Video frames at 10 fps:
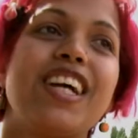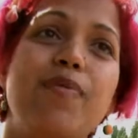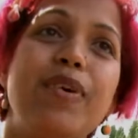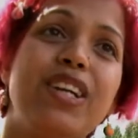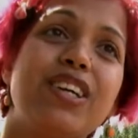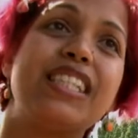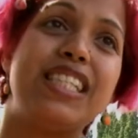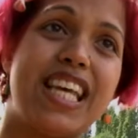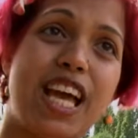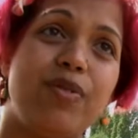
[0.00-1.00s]
coming along
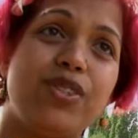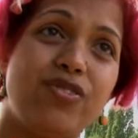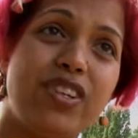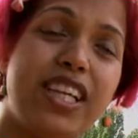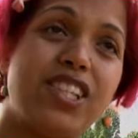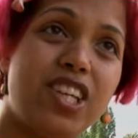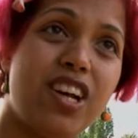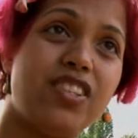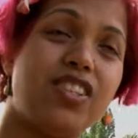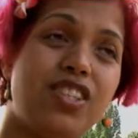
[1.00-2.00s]
today was really a
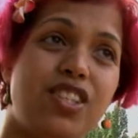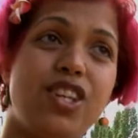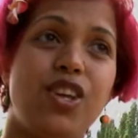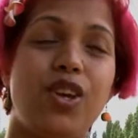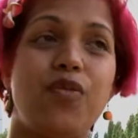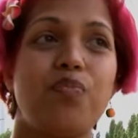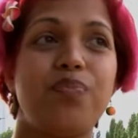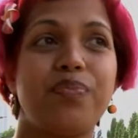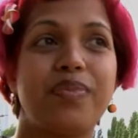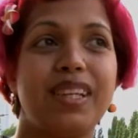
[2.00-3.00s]
chance to
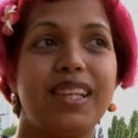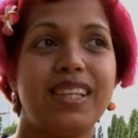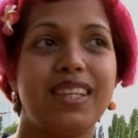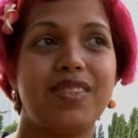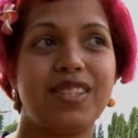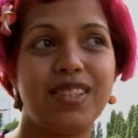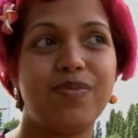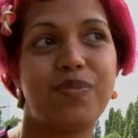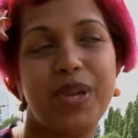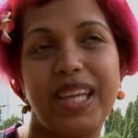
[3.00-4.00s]
sort
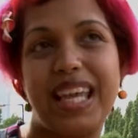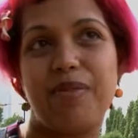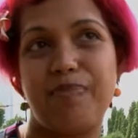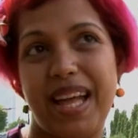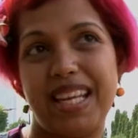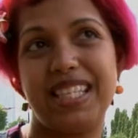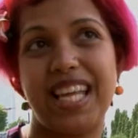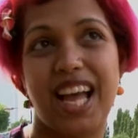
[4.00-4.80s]
of put a campaign into